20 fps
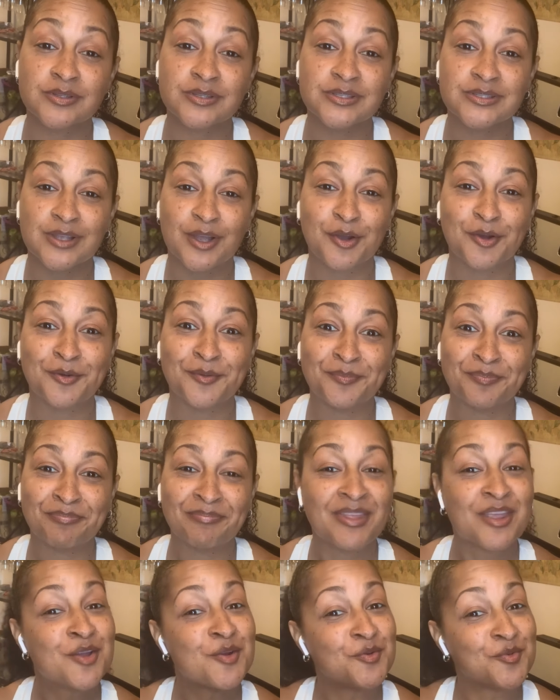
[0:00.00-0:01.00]
So
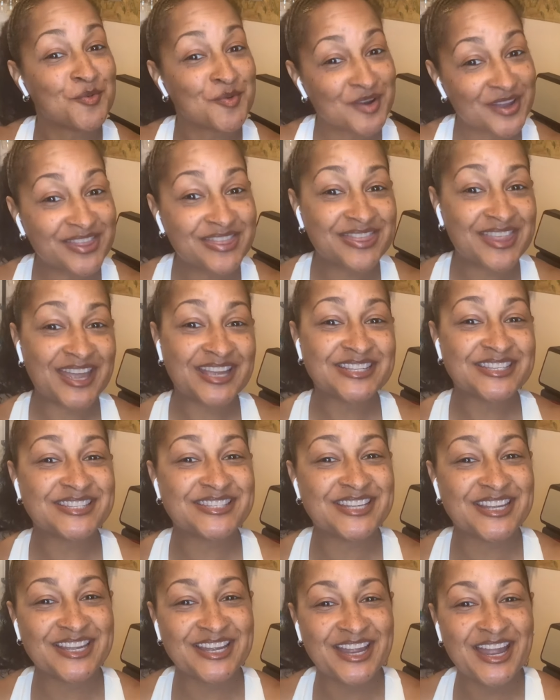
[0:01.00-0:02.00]
with that
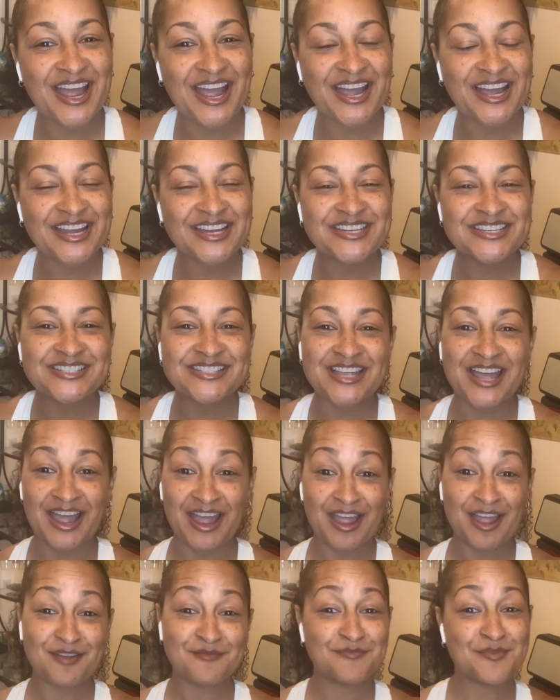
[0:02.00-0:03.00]
said, guys, I
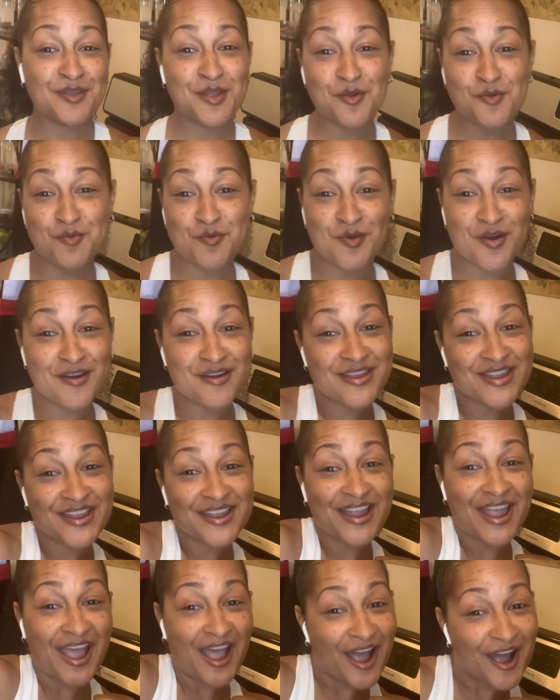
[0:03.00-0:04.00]
have been working
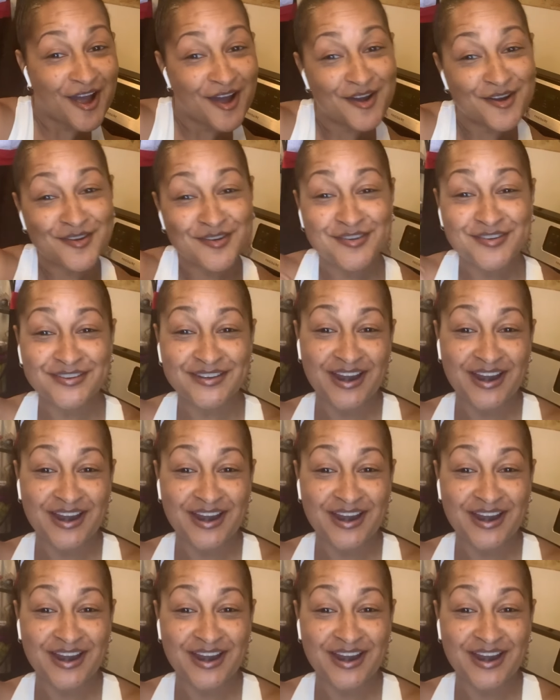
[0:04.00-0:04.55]
out.